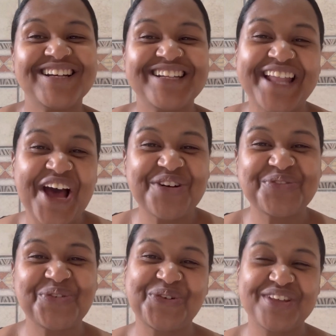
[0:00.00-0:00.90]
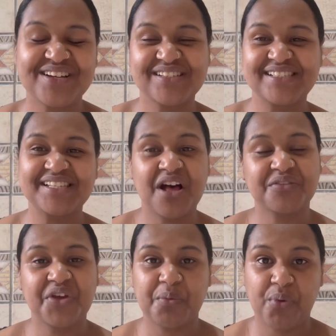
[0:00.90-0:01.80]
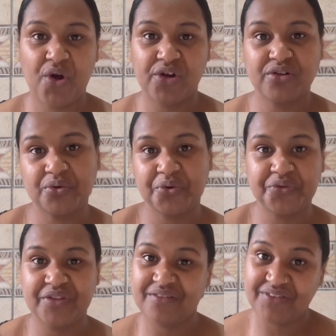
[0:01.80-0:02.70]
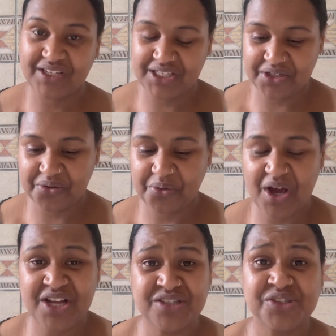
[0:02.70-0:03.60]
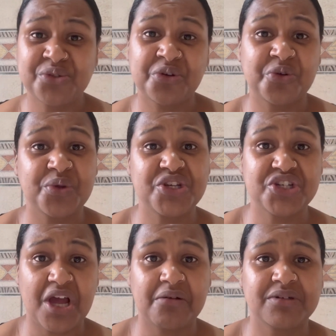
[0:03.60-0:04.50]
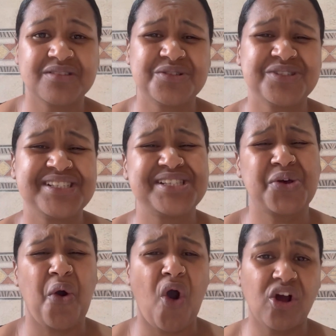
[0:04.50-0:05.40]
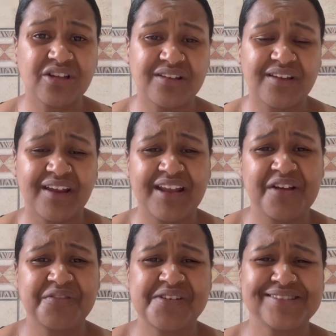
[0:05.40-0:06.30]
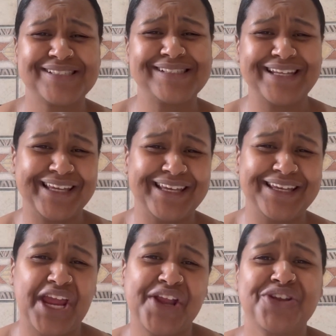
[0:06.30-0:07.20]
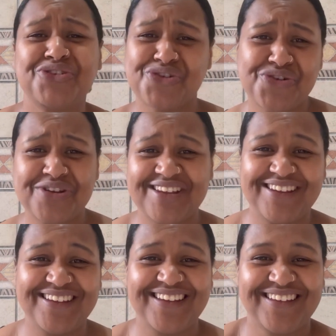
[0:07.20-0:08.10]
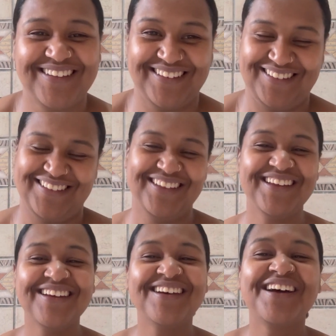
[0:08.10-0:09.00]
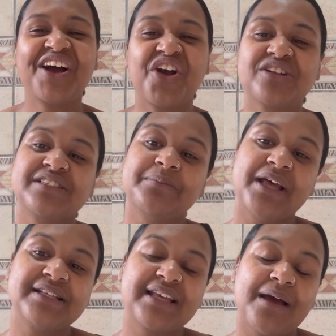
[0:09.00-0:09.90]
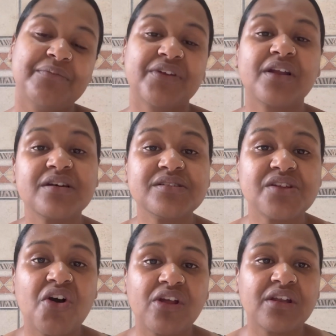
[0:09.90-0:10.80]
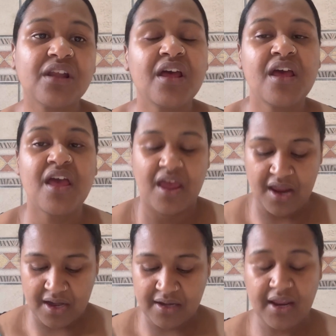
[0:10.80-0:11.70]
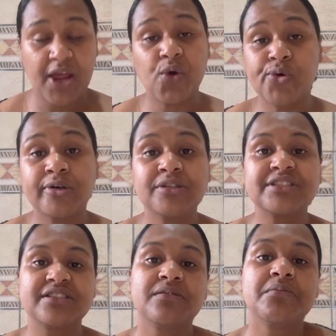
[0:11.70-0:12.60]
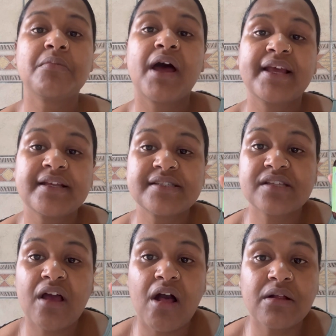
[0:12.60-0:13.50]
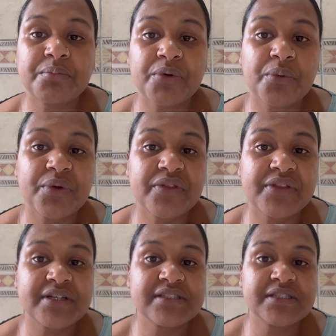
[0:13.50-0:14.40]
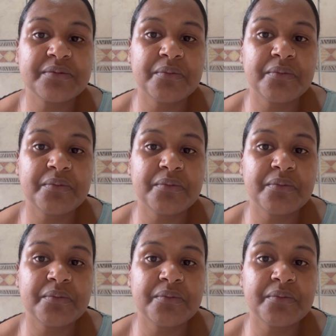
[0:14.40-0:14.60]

Now for the self-care part of the video, I just took a quick shower because it's hot and I feel sticky and dirty. Got some nice comfy clothes on and I oiled my scalp with this